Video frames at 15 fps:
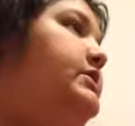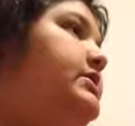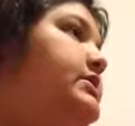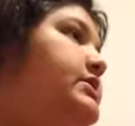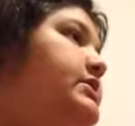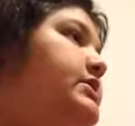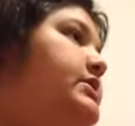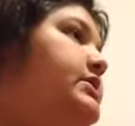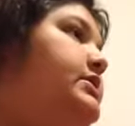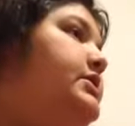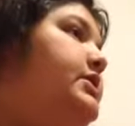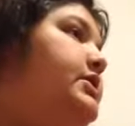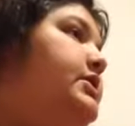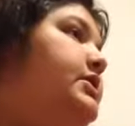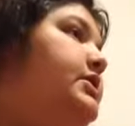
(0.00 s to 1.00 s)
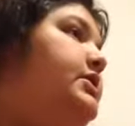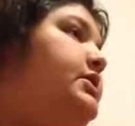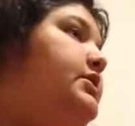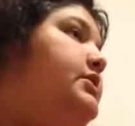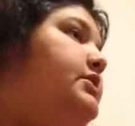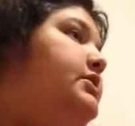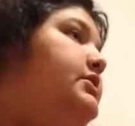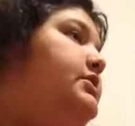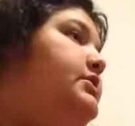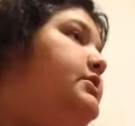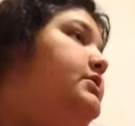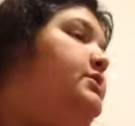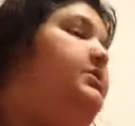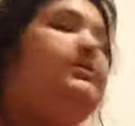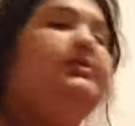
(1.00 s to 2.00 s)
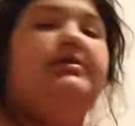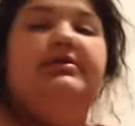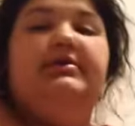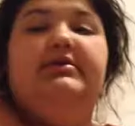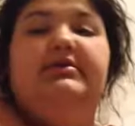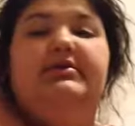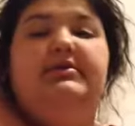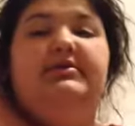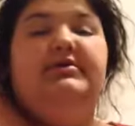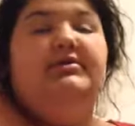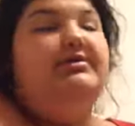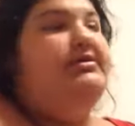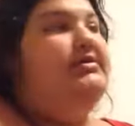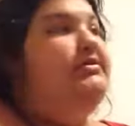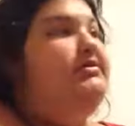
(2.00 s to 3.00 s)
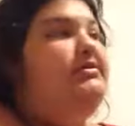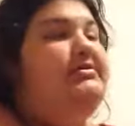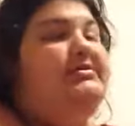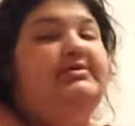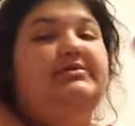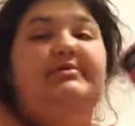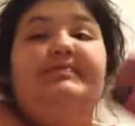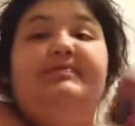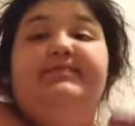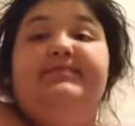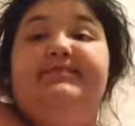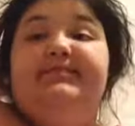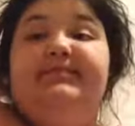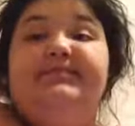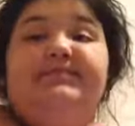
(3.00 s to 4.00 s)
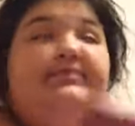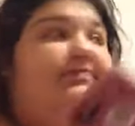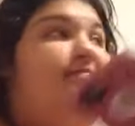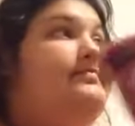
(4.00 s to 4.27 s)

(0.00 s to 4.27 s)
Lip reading: (silence)